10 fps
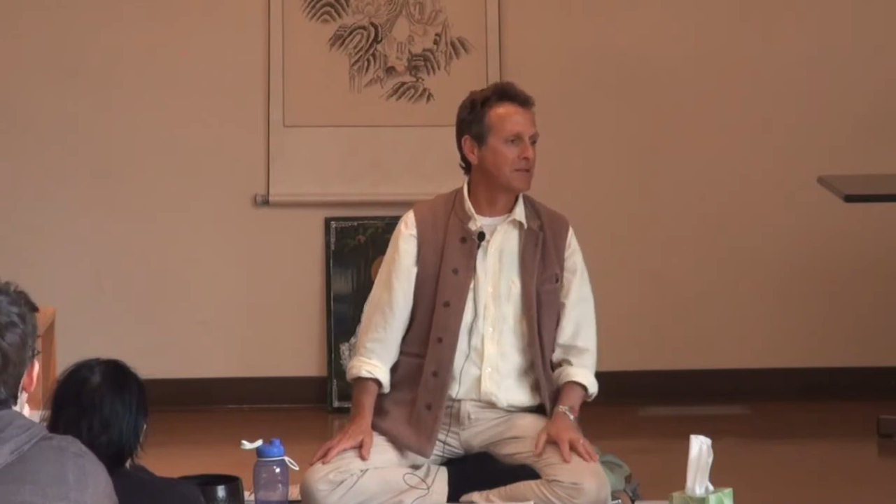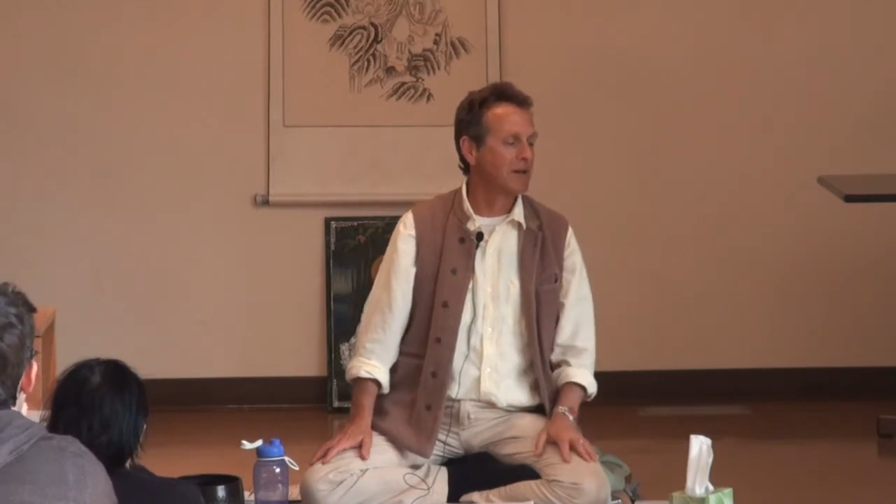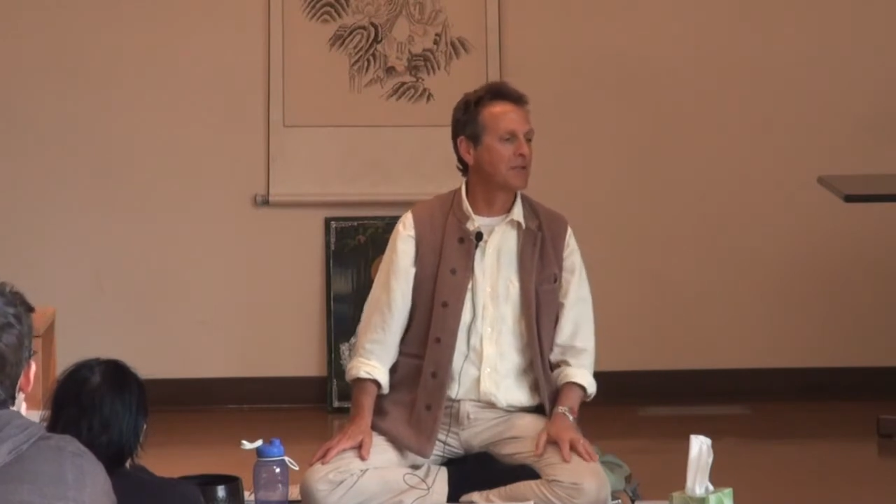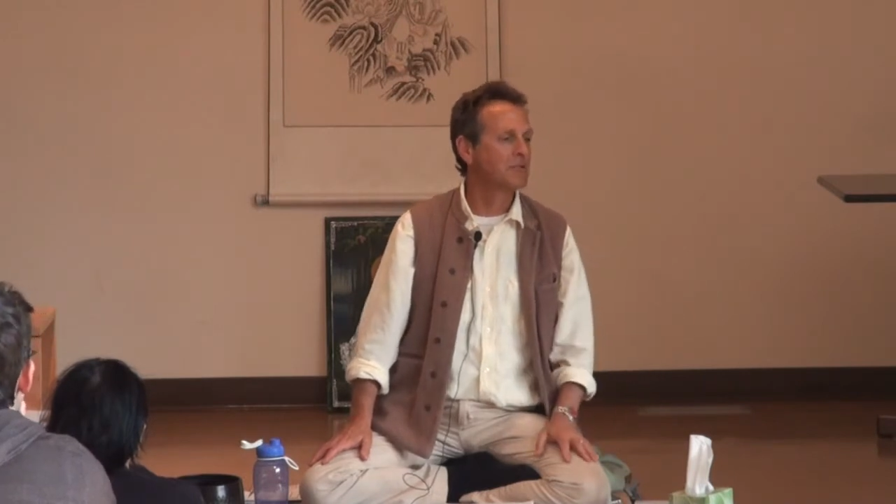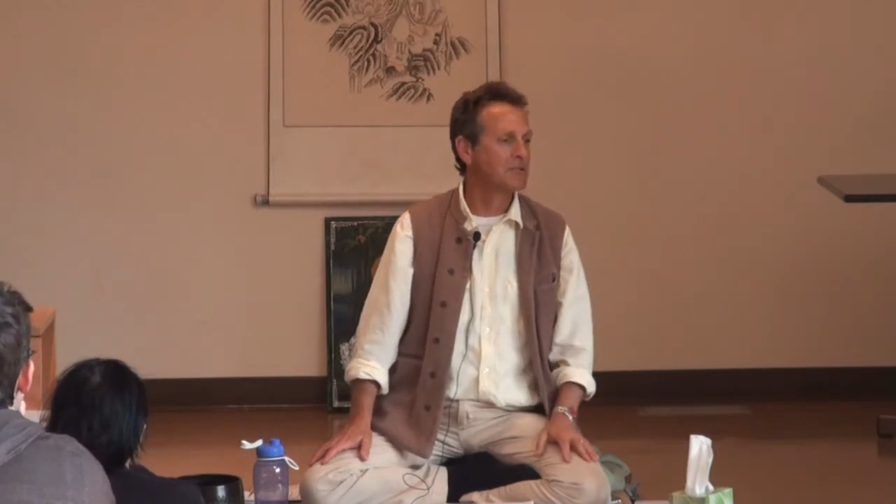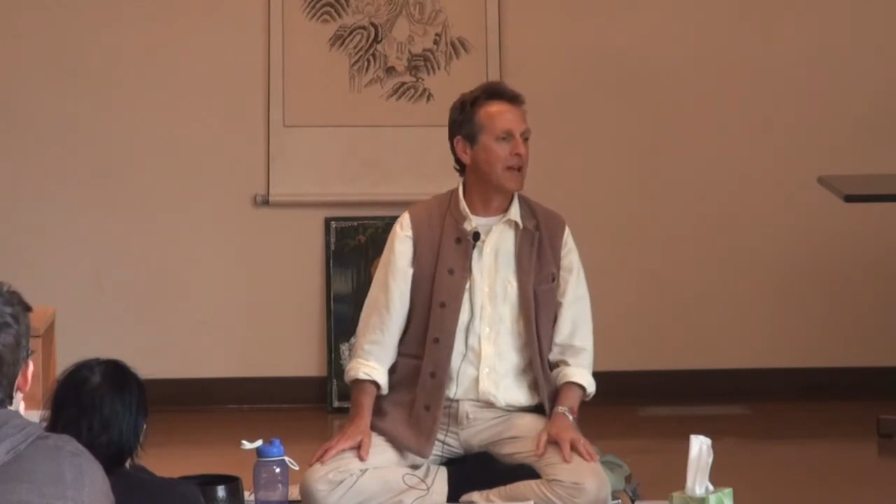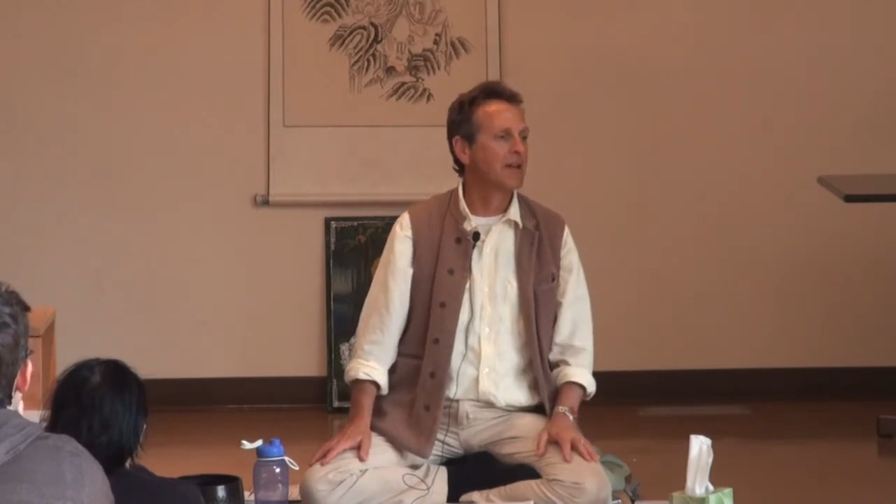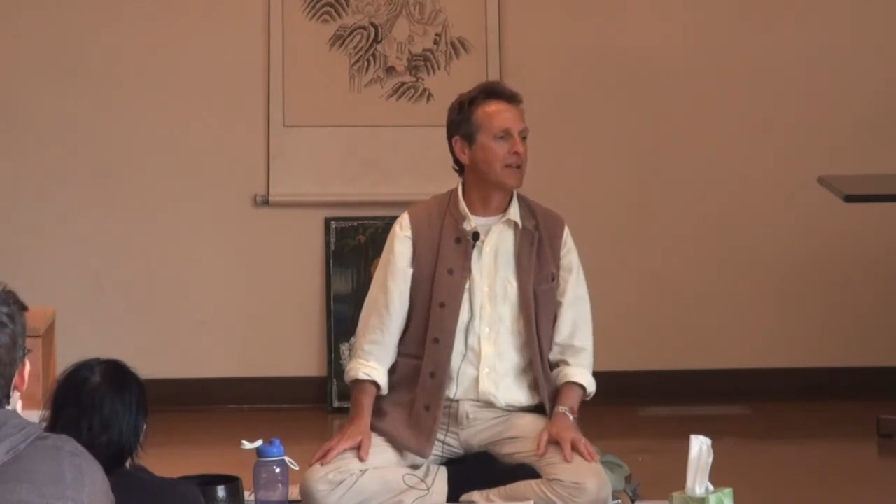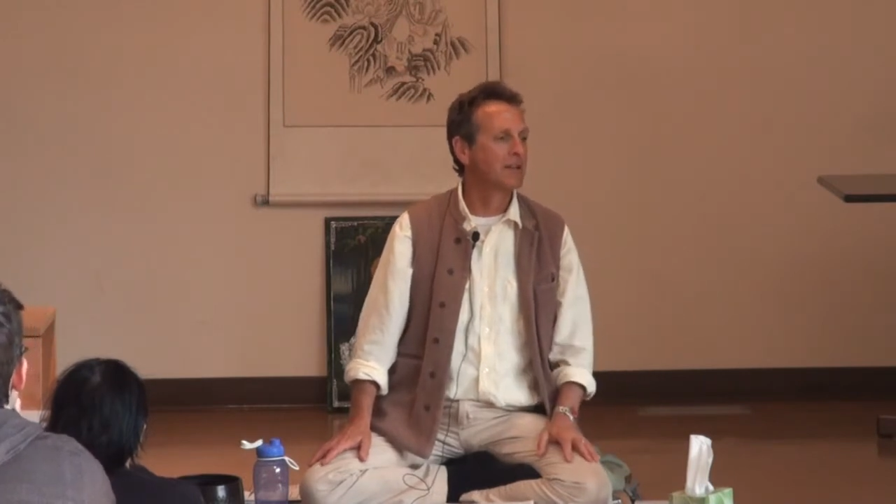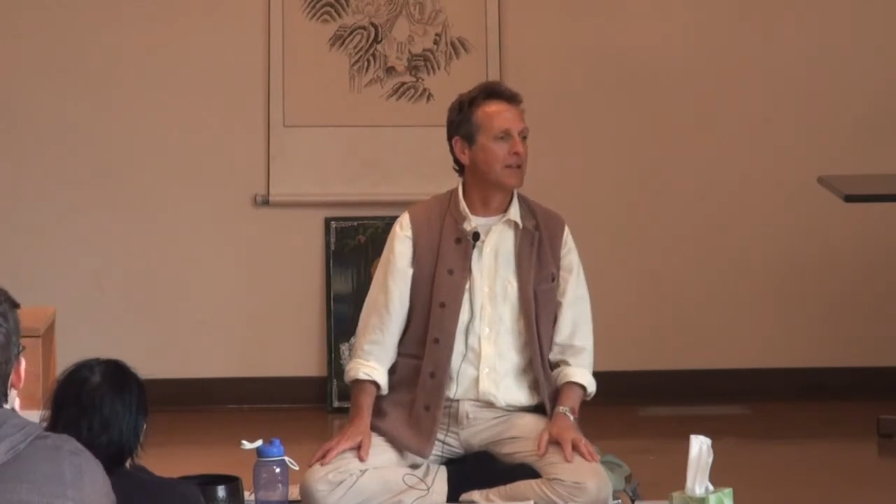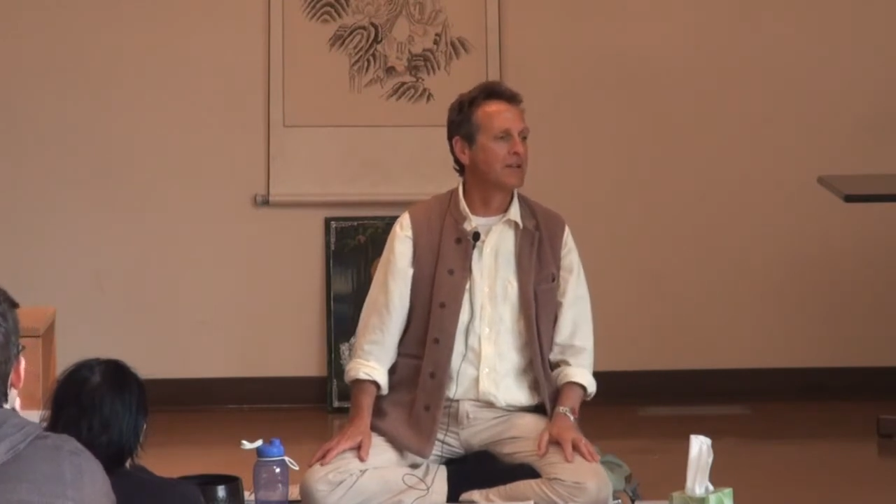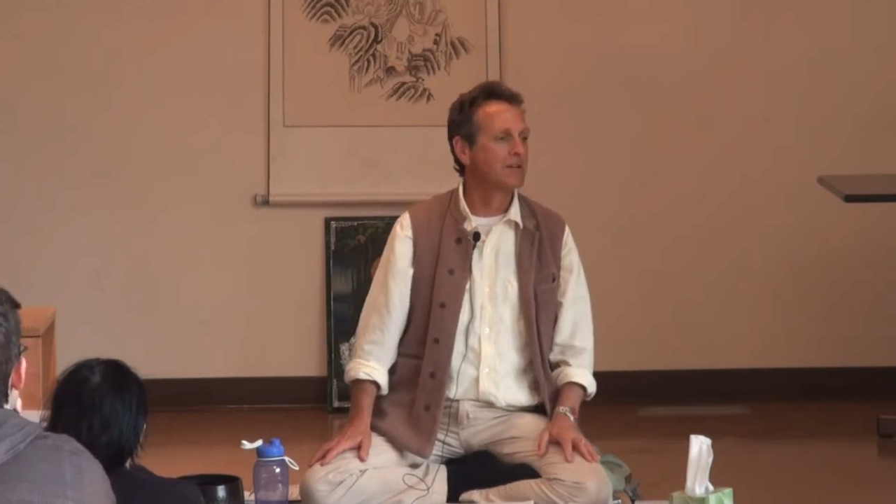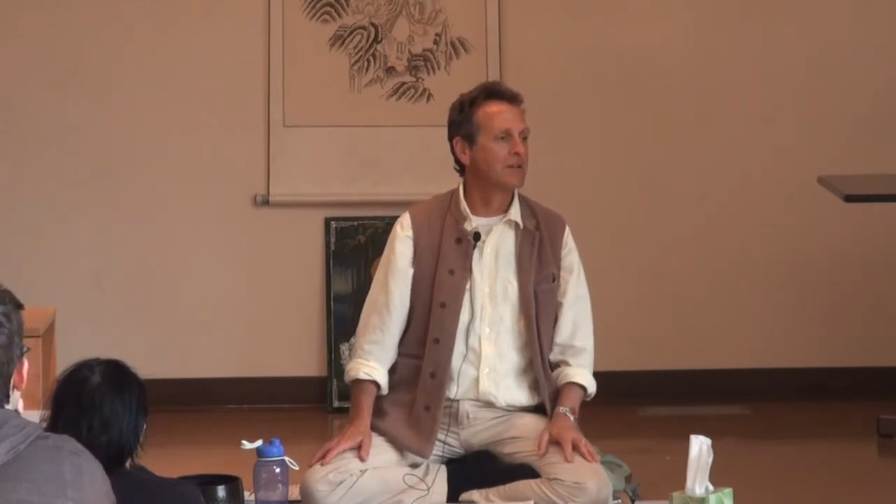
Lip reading: understanding that